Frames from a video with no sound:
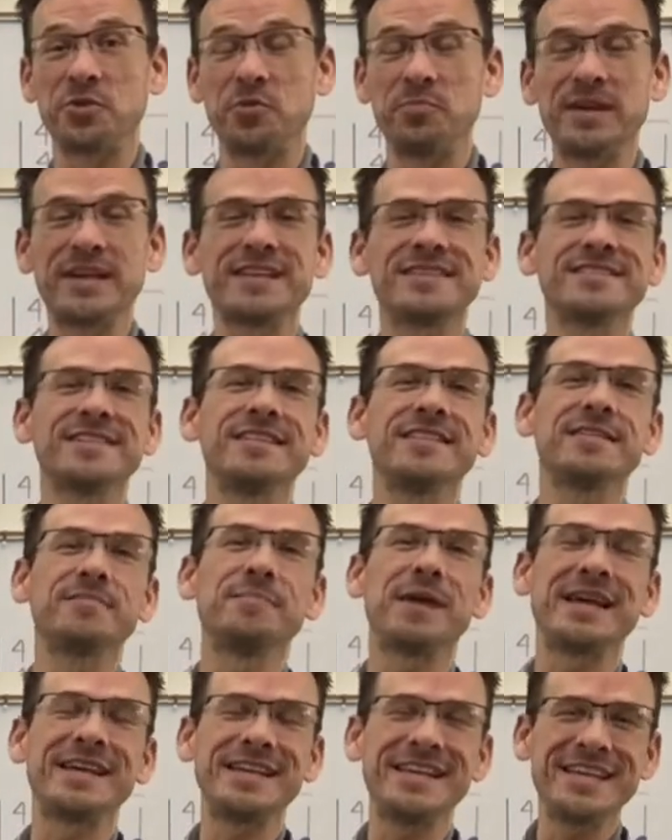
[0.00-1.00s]
because in
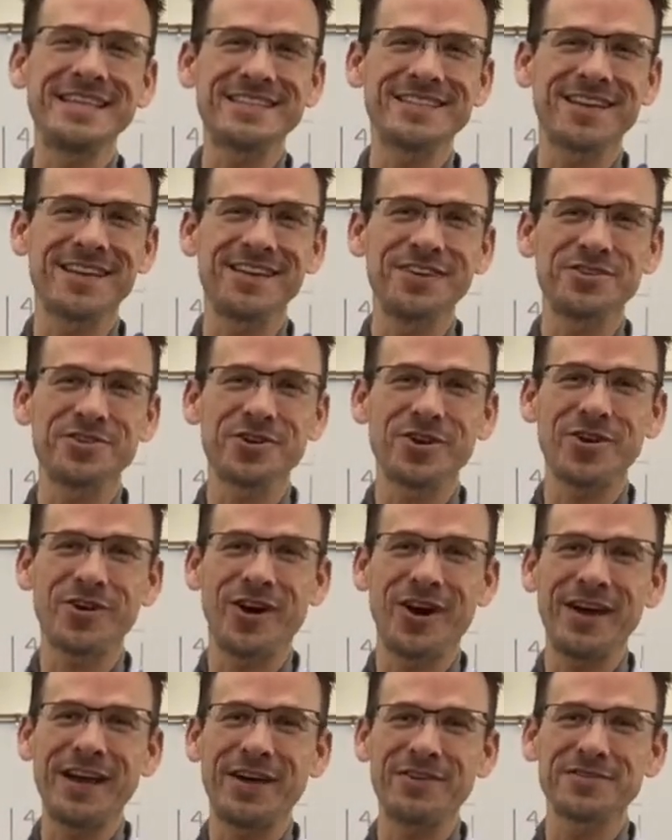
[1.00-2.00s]
my key signature
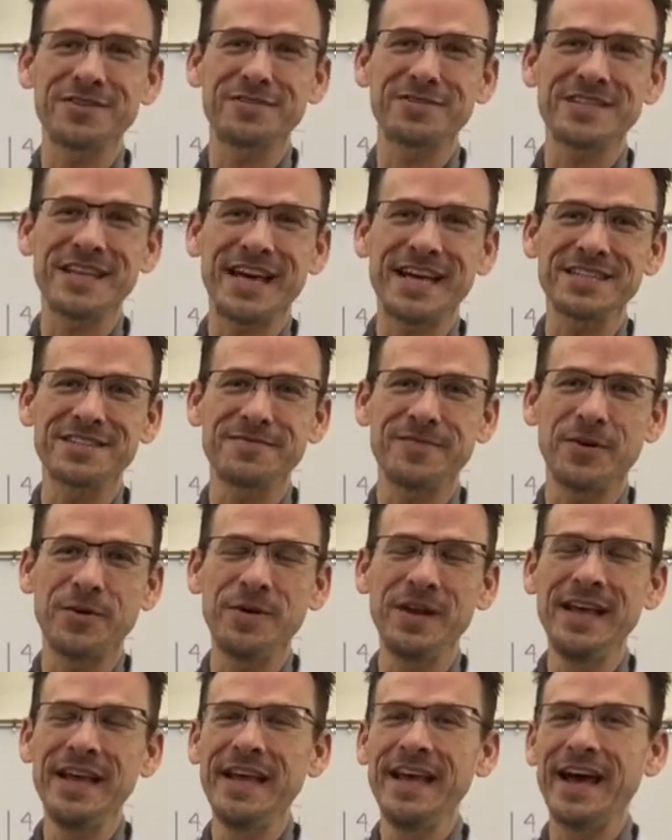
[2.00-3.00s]
on alto saxophone,
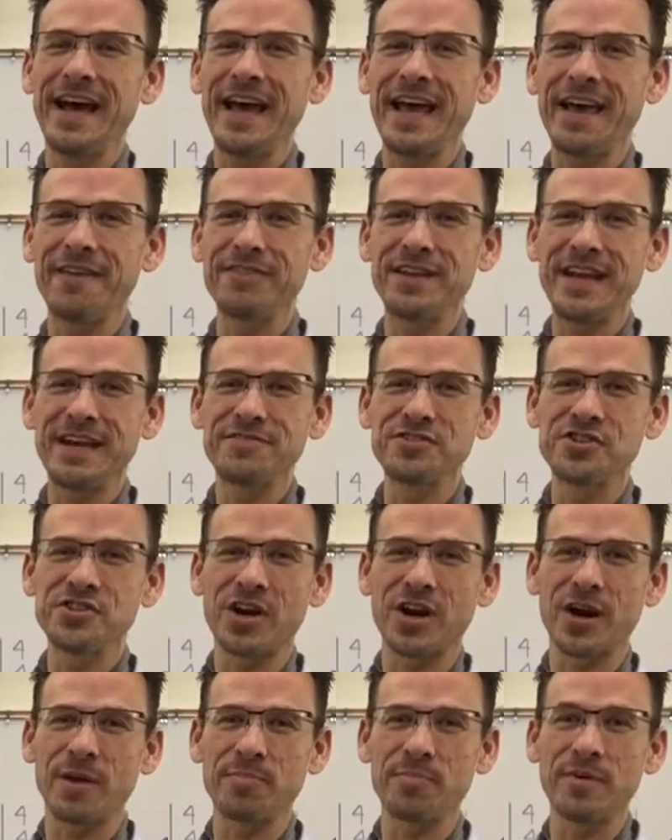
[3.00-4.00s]
I have an F
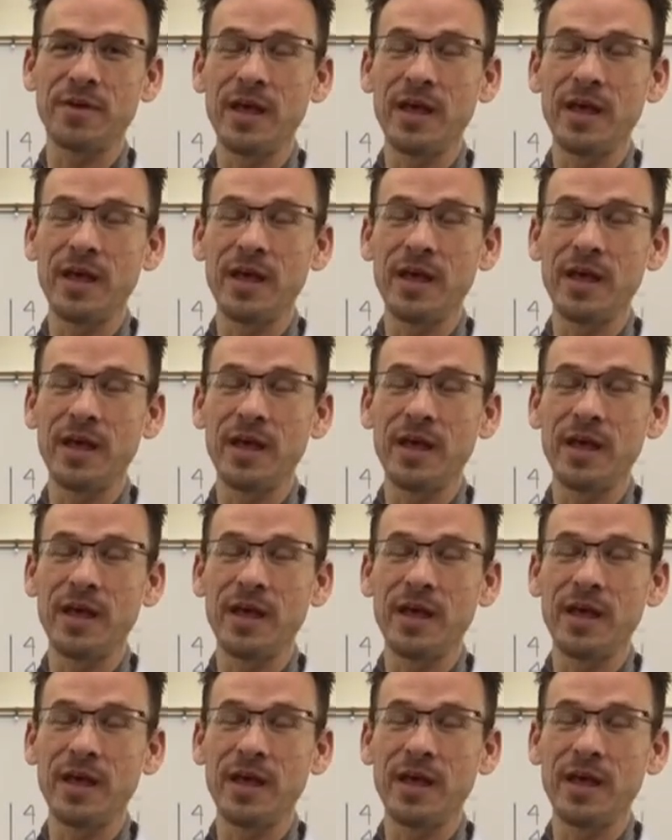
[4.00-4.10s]
sharp.